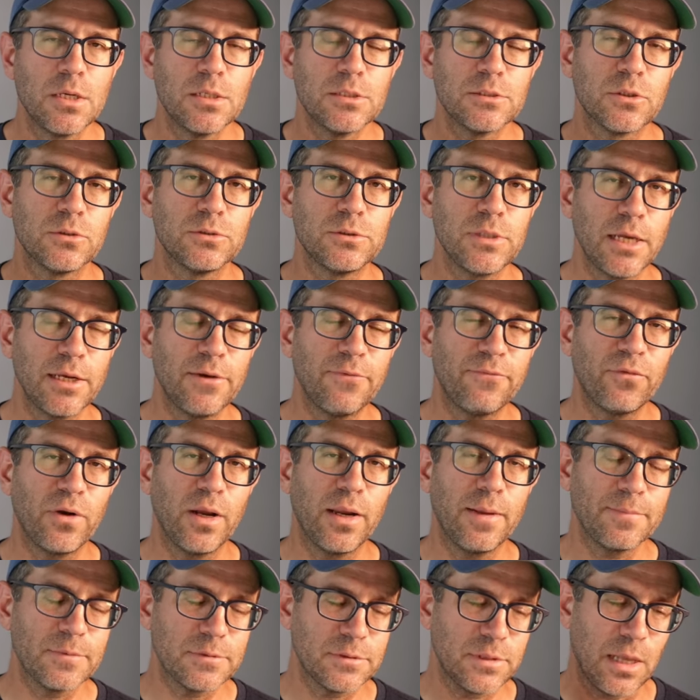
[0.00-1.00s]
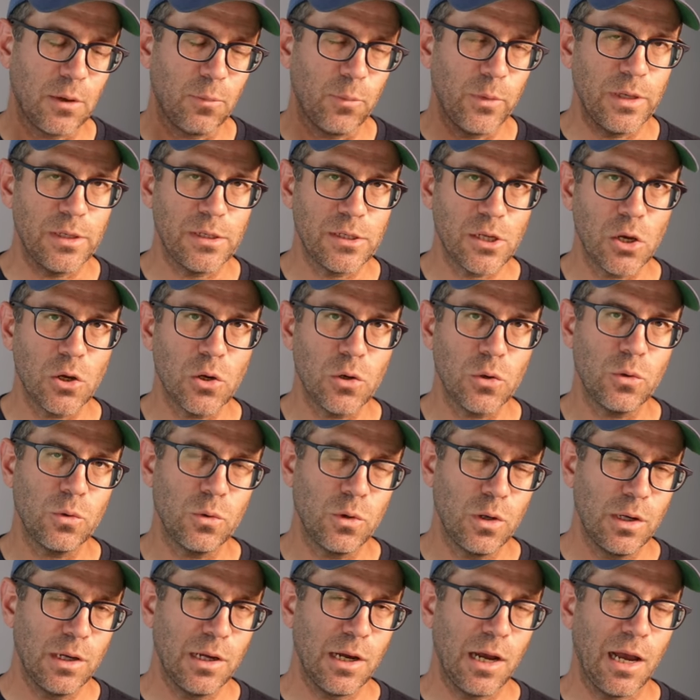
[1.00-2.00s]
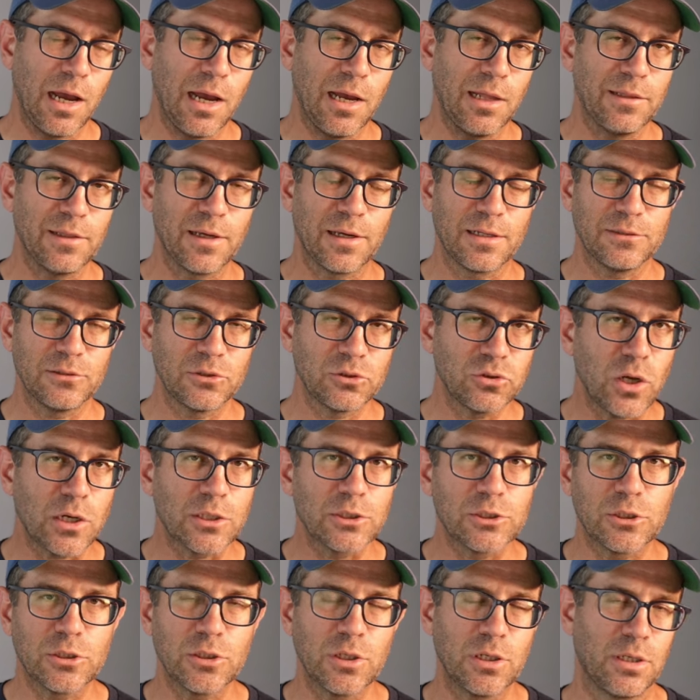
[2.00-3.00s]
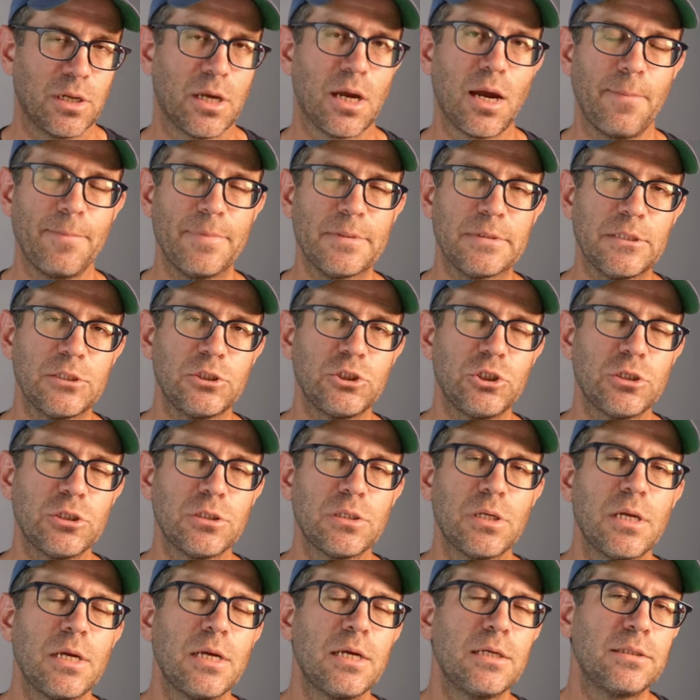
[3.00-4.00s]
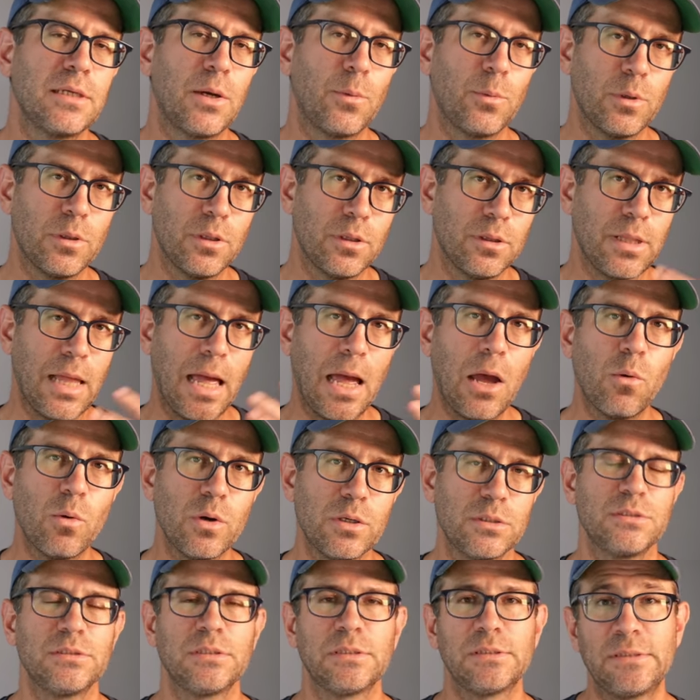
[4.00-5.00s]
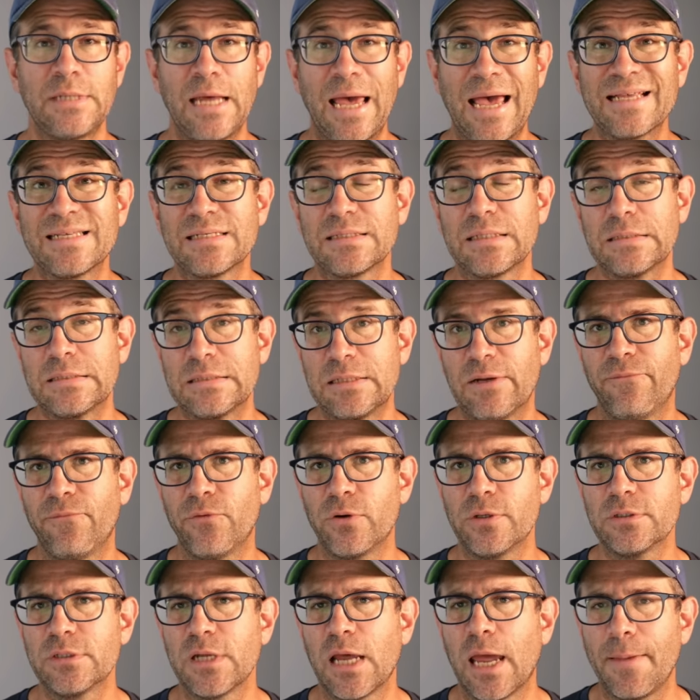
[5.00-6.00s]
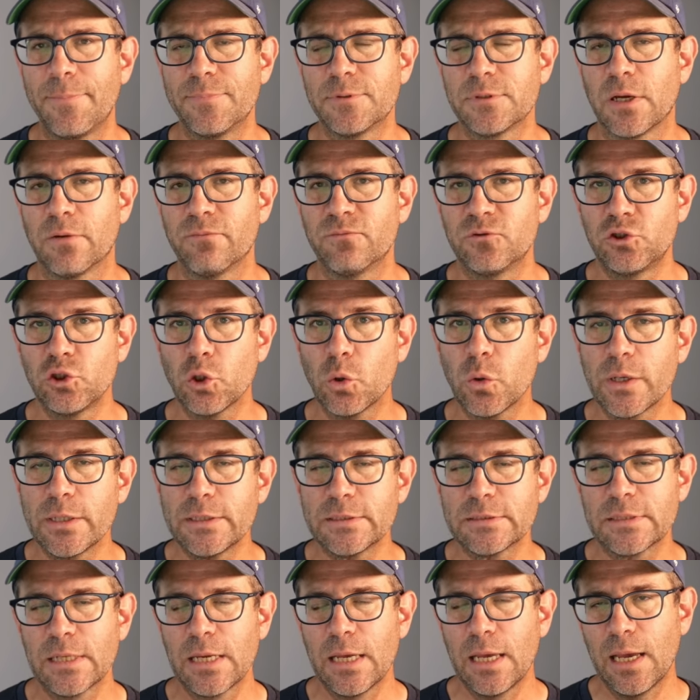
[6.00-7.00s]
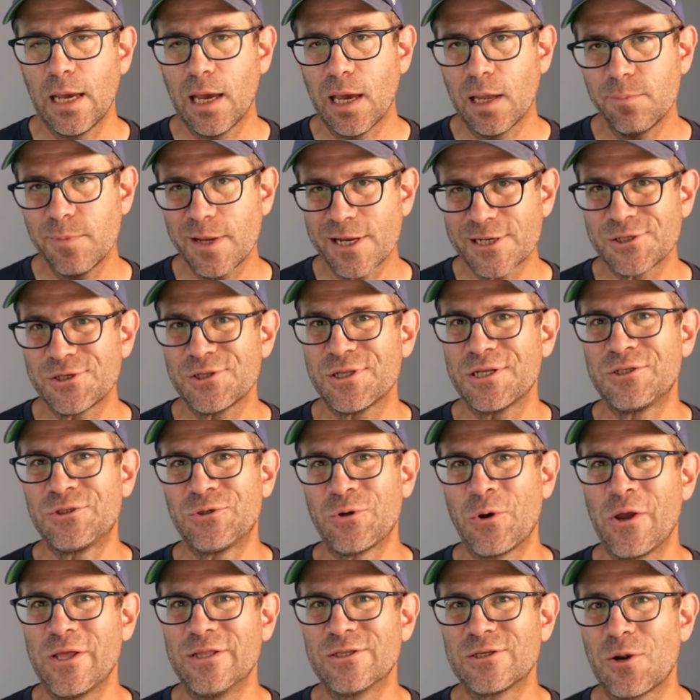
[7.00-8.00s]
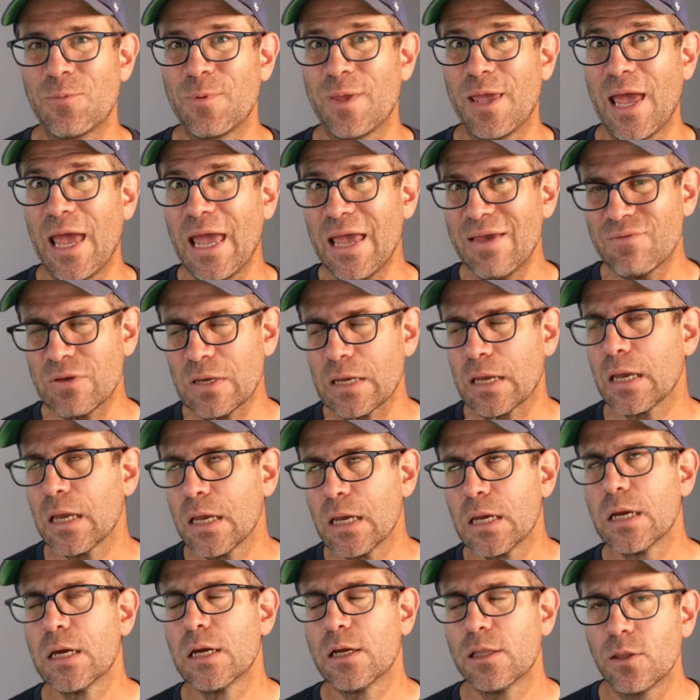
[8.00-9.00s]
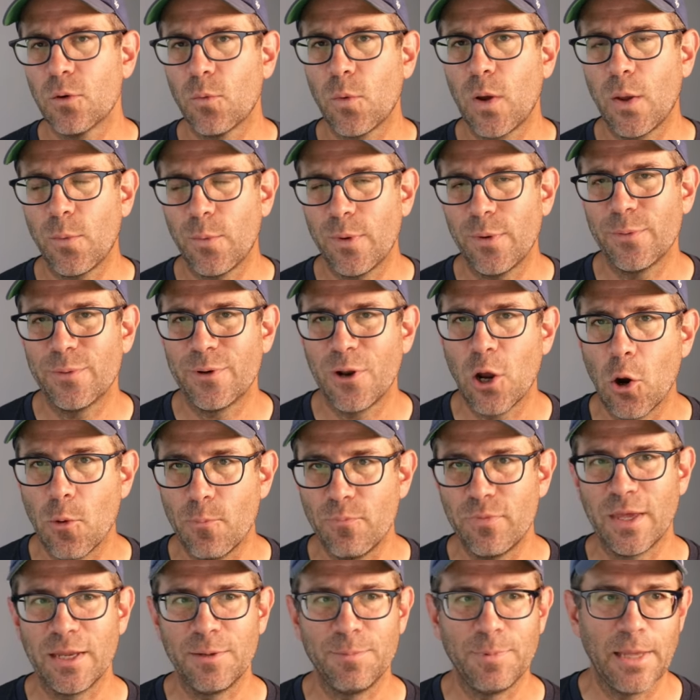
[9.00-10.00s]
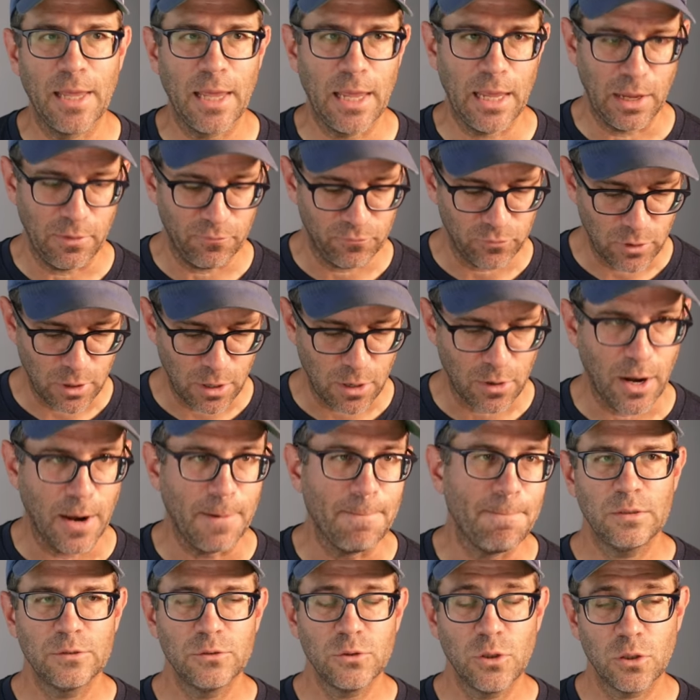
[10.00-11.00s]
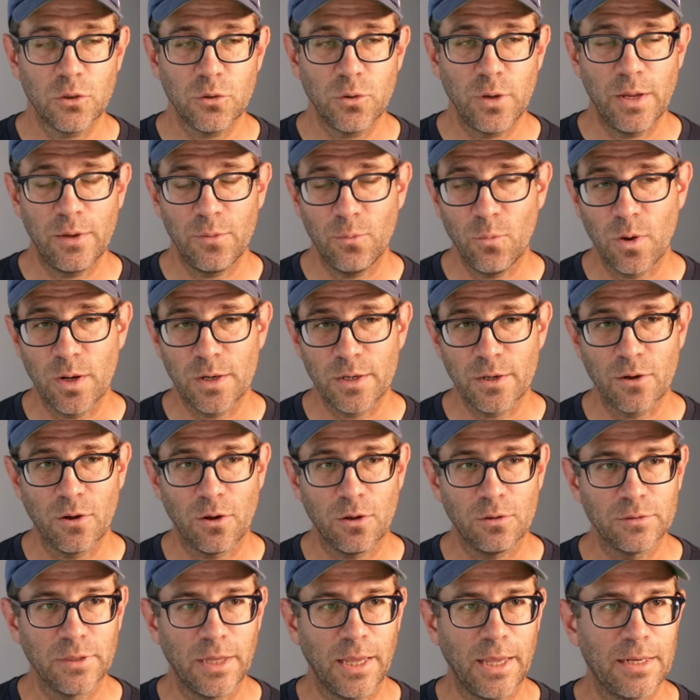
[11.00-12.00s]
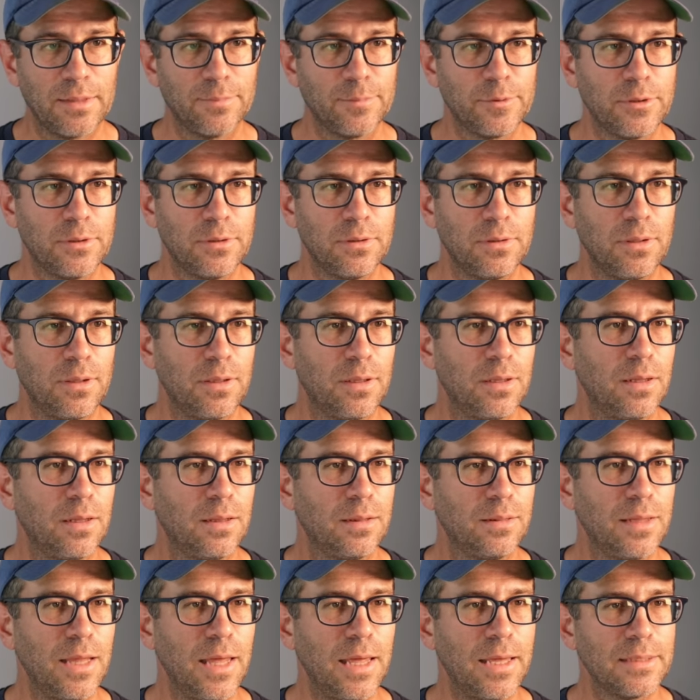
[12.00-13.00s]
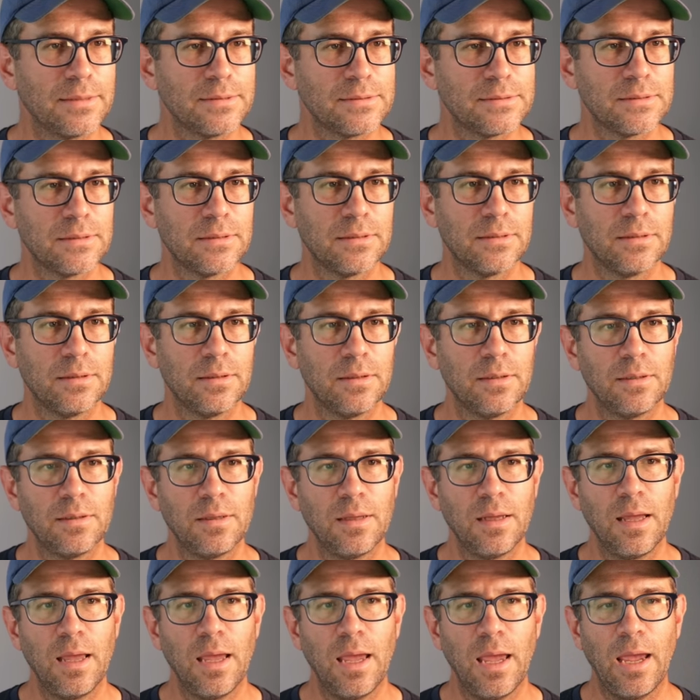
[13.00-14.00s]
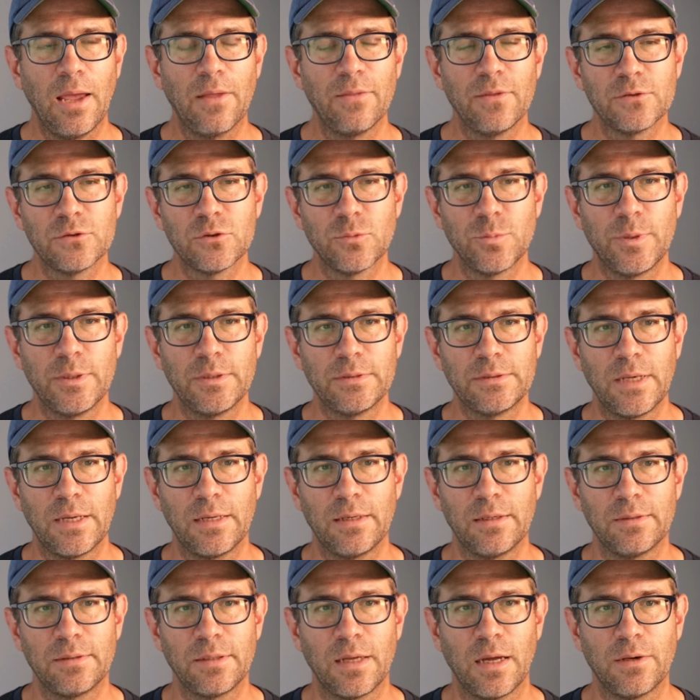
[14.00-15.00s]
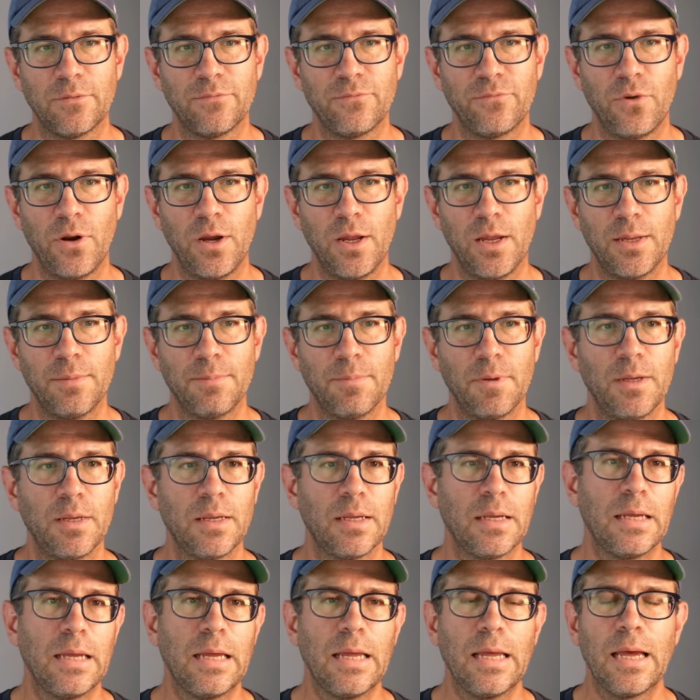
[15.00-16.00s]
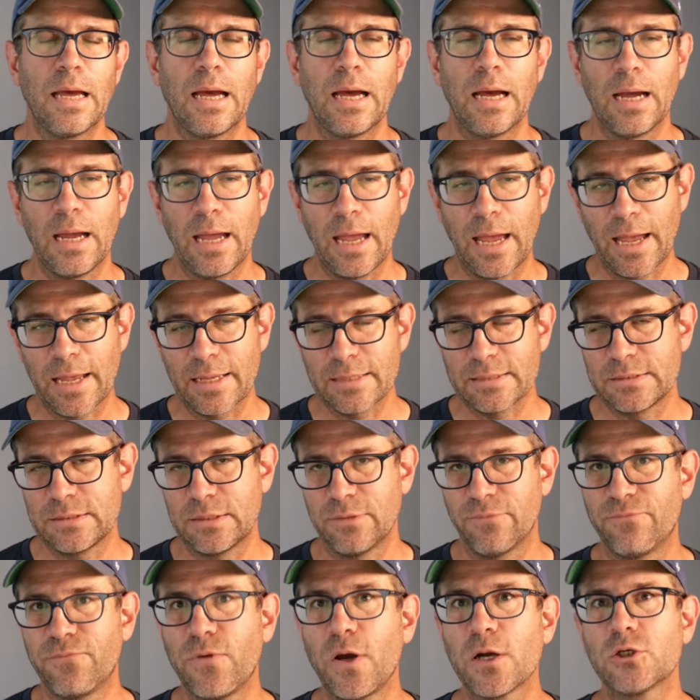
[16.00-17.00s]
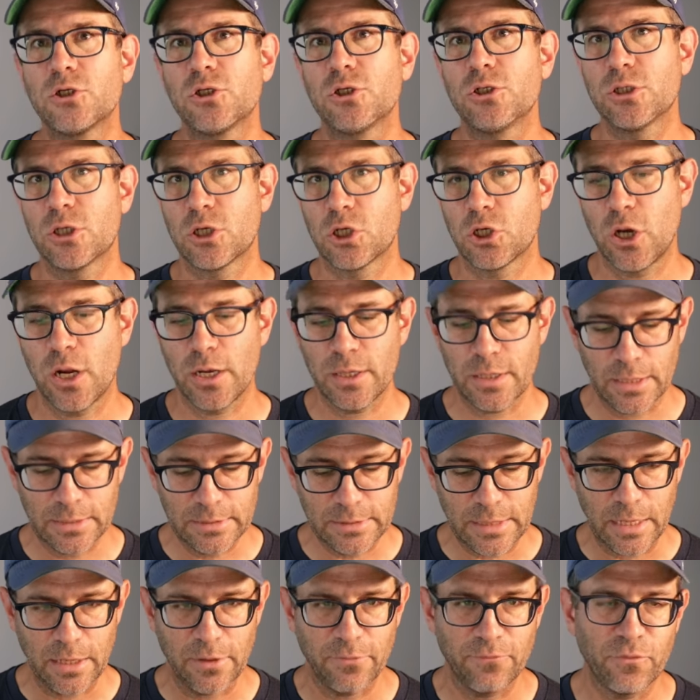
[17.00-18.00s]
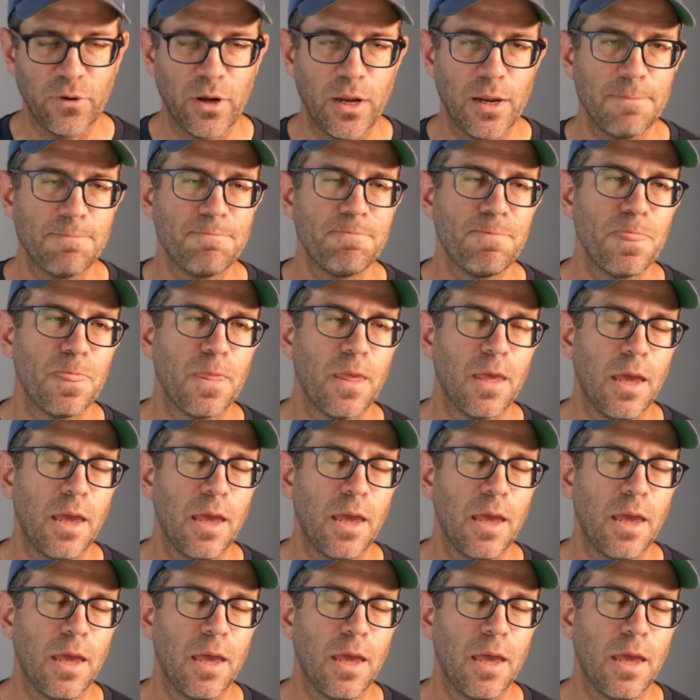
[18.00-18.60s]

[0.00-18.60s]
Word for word: So data frames that we know uh, the structure and composition that will allow us to test different types of joins and make sure the joins are behaving the way we would hope they'd behave. All right, so I'll create one called animal legs, and this will be data.frame uh, as the function to create a data frame.